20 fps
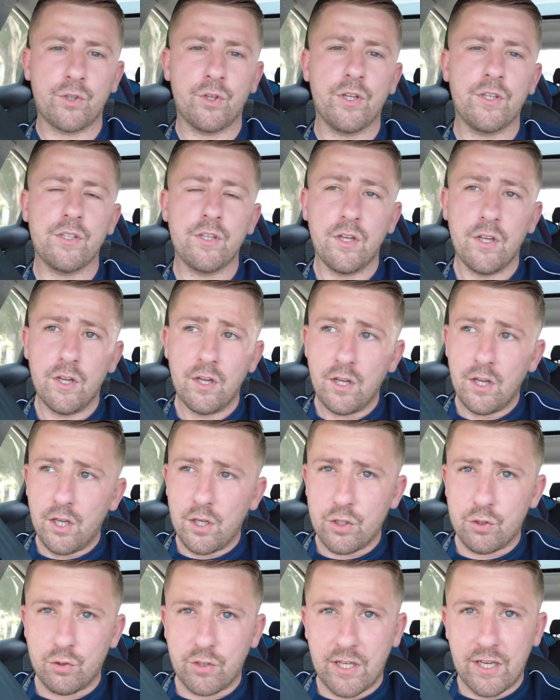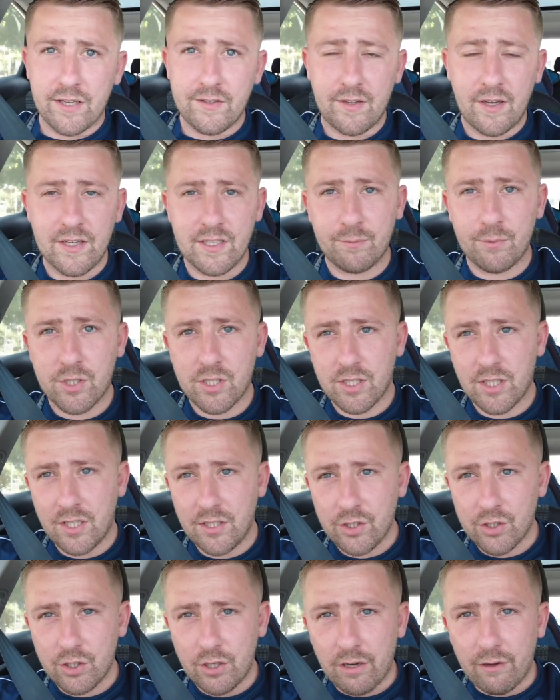good. So yes, as I was
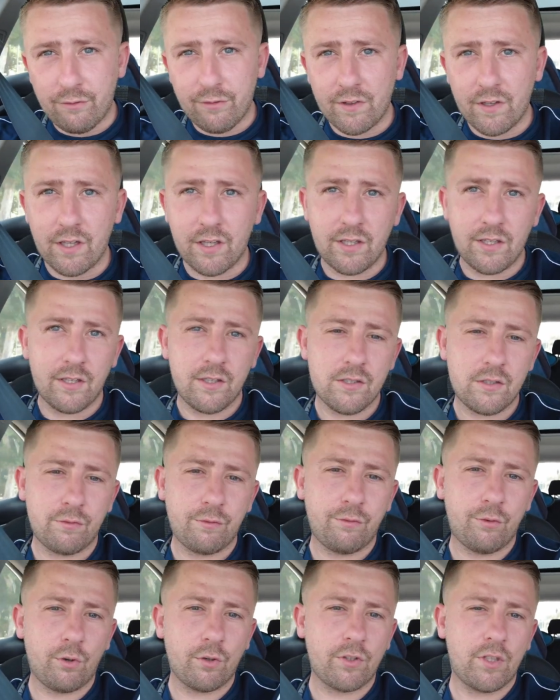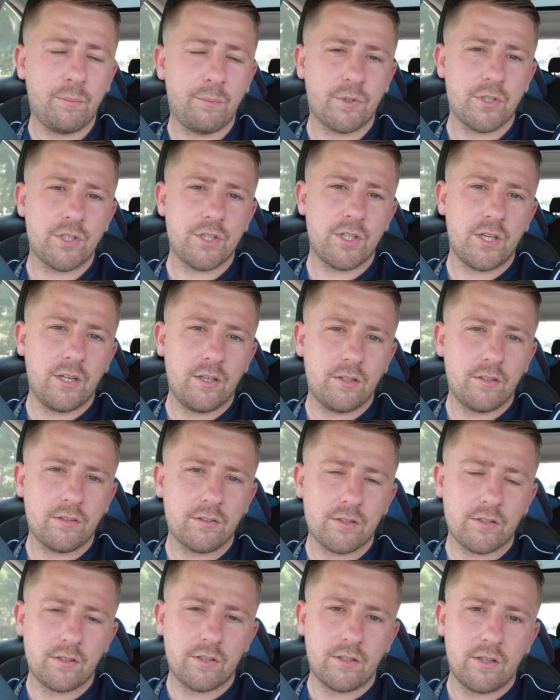saying, Jaffa is forty
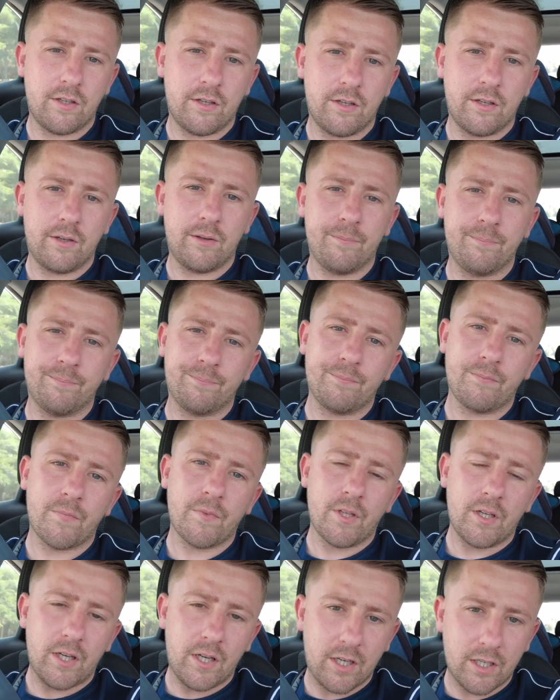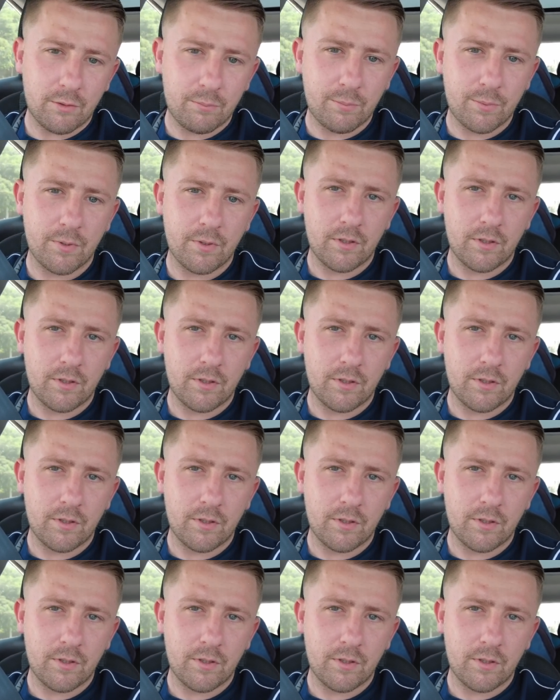percent um, Arab,